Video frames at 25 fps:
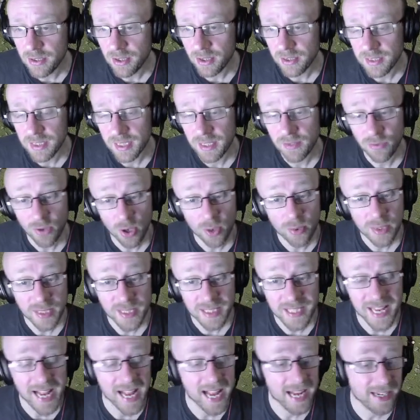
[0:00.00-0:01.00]
He rolled a
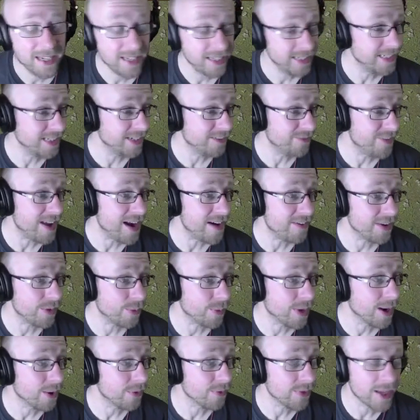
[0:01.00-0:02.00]
10. He did very
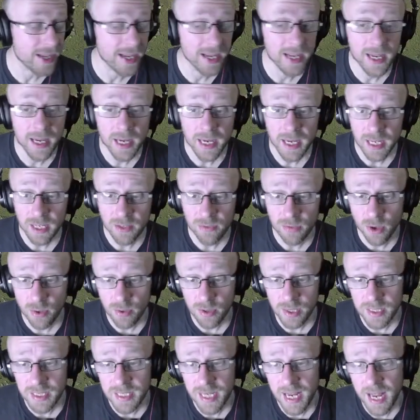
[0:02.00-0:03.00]
well there. He rolled
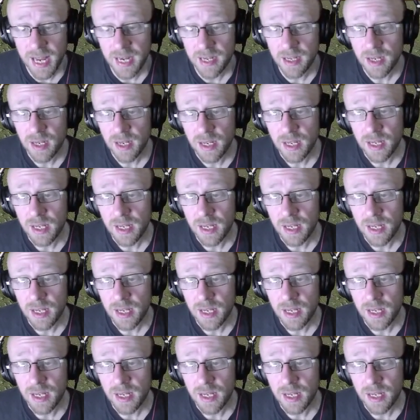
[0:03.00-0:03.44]
a 10.